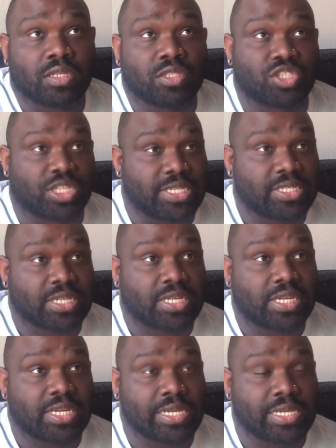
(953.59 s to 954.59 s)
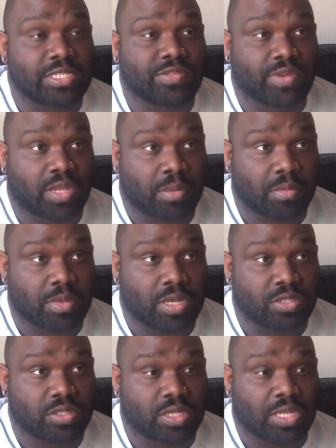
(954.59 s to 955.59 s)
Jessica is feeling,
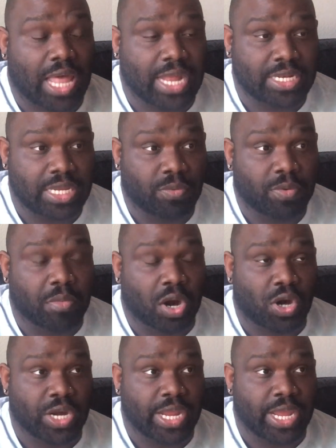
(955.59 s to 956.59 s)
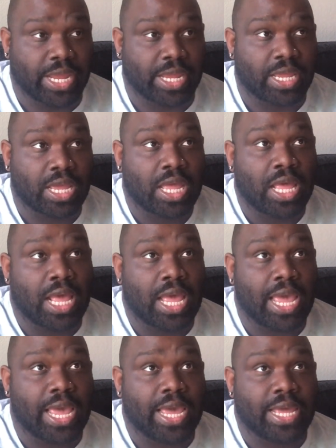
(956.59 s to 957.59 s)
is locked in with Marie,
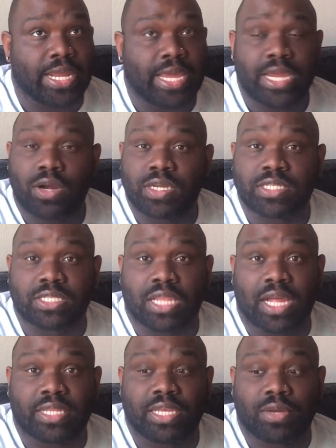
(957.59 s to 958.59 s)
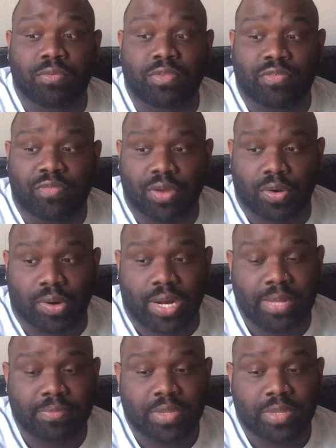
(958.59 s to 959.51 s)
and Aries is locked in with Phil, right?